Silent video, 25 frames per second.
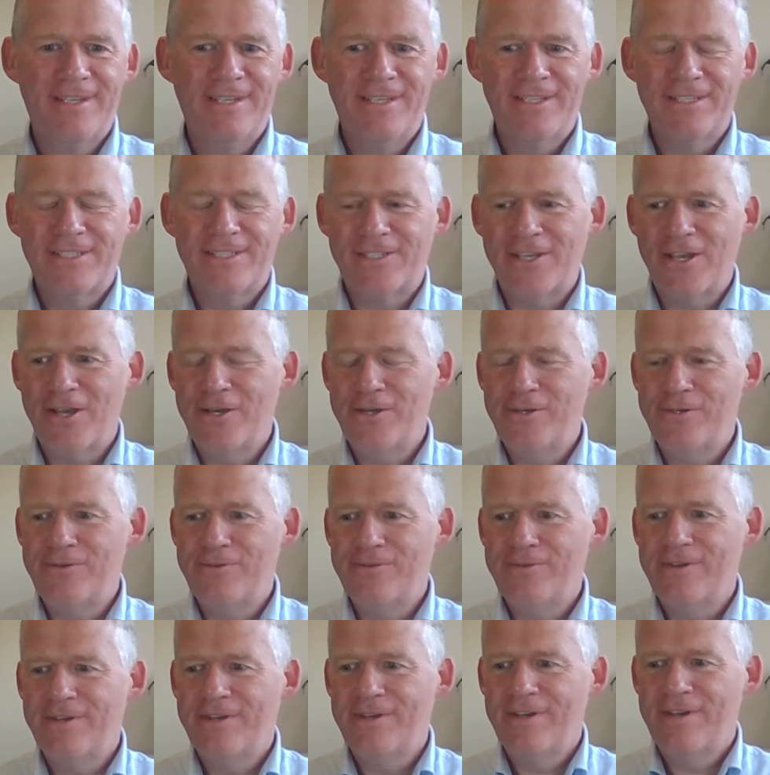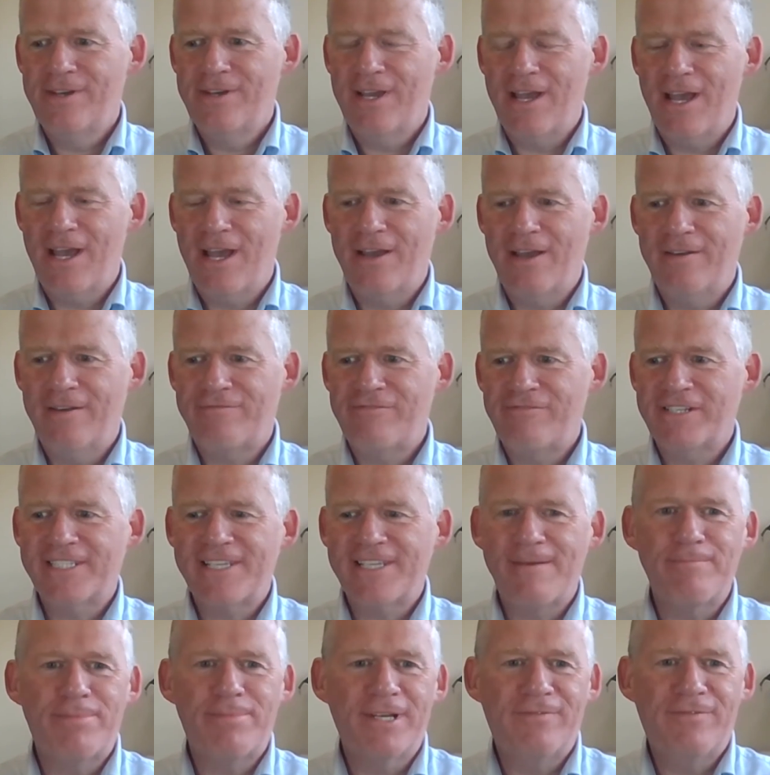So, for
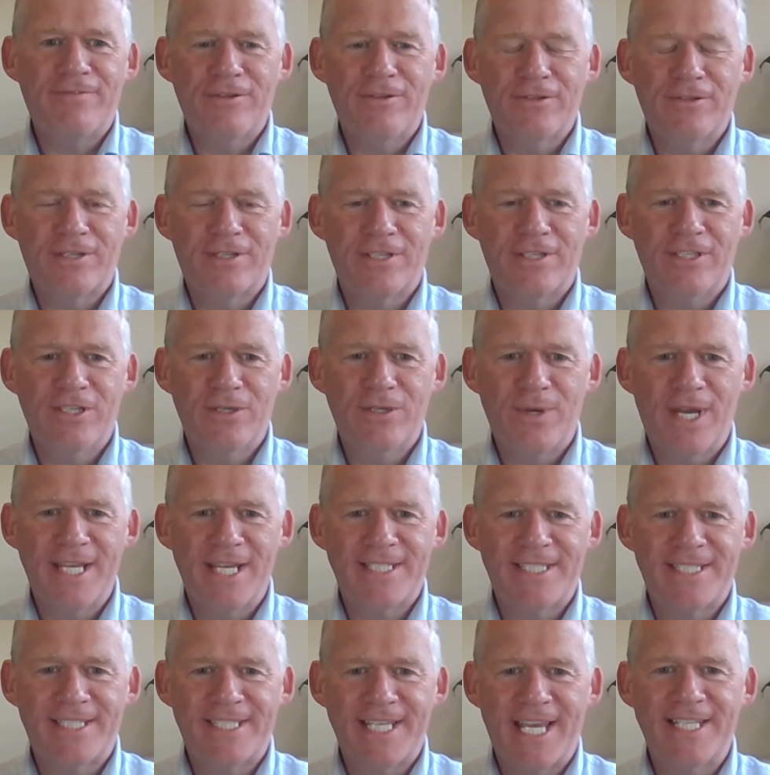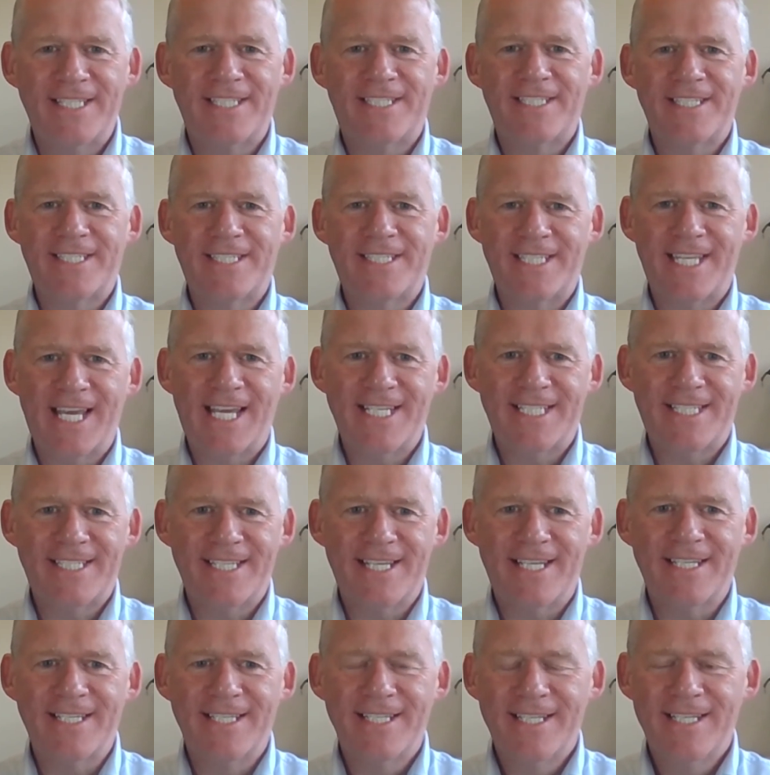example, if you look at US census
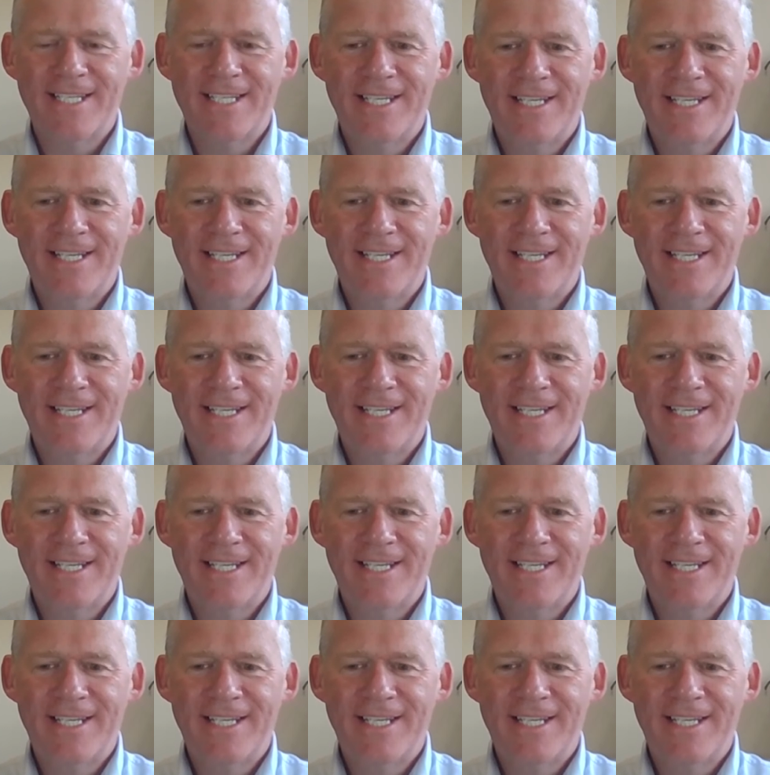data,